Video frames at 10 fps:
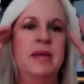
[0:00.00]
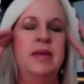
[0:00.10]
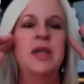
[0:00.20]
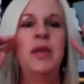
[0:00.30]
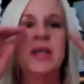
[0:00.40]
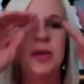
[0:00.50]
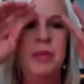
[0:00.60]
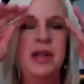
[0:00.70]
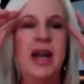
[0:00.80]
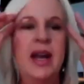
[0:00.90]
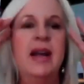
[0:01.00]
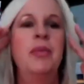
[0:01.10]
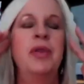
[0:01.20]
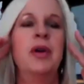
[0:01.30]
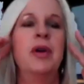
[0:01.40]
So this would be lining
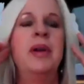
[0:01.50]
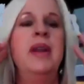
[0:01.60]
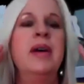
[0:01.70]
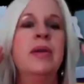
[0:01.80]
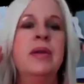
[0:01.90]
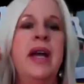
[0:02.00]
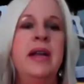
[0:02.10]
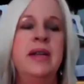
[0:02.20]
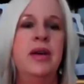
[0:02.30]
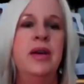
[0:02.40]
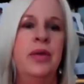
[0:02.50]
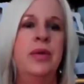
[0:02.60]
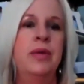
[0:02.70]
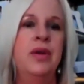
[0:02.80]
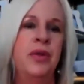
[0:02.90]
up with your pineal gland and your,
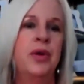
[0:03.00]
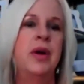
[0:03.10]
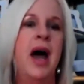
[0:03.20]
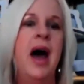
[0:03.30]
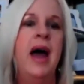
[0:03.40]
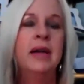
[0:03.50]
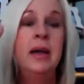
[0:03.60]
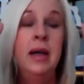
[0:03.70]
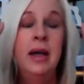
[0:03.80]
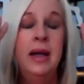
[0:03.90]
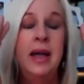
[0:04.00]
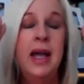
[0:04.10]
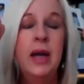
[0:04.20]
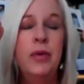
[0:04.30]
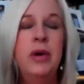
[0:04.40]
your third eye.
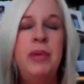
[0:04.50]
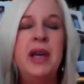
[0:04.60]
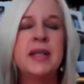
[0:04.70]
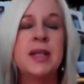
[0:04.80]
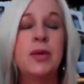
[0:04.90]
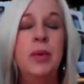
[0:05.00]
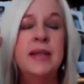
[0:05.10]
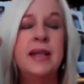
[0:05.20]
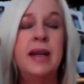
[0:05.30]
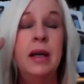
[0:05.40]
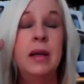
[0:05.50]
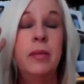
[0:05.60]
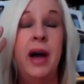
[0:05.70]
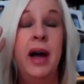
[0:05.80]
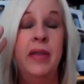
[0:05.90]
And it would be squeezing
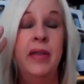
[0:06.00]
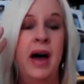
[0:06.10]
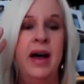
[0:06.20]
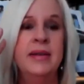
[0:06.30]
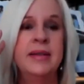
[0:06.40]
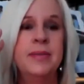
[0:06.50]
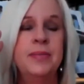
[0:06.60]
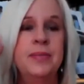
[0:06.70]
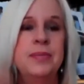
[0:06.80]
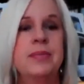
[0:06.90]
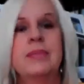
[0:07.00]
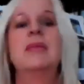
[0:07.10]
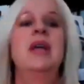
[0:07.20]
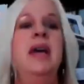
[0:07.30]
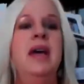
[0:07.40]
behind the eyes.
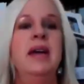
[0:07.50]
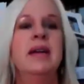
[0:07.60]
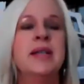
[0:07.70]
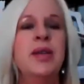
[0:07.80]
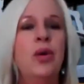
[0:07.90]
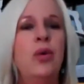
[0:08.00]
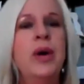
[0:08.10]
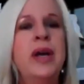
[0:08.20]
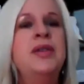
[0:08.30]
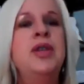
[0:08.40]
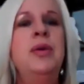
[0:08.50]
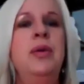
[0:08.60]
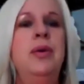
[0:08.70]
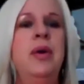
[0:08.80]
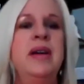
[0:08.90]
So what you
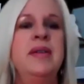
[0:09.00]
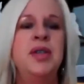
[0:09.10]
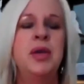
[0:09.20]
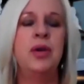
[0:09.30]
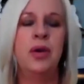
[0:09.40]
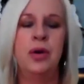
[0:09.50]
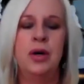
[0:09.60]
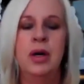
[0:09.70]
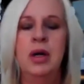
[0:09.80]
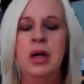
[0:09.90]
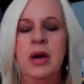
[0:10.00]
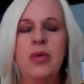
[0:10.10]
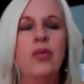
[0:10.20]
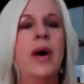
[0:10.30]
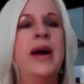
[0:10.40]
do is you're
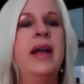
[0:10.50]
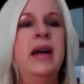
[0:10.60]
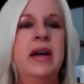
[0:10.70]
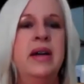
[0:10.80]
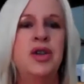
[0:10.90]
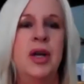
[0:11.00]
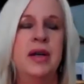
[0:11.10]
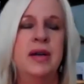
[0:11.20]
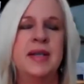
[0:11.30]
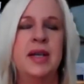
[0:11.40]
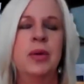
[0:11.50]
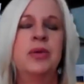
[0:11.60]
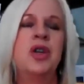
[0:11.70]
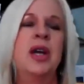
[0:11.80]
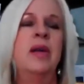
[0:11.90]
running a, sh- a central
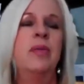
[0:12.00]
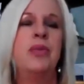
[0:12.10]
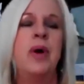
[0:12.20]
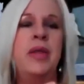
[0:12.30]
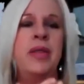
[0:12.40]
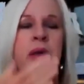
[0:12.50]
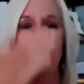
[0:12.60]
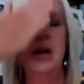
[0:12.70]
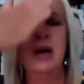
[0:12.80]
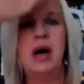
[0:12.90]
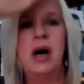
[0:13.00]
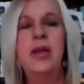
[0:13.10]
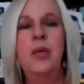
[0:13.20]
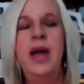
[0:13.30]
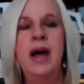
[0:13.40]
channel breath all
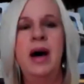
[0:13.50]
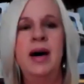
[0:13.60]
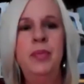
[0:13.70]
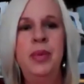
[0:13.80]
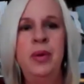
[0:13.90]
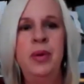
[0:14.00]
the way up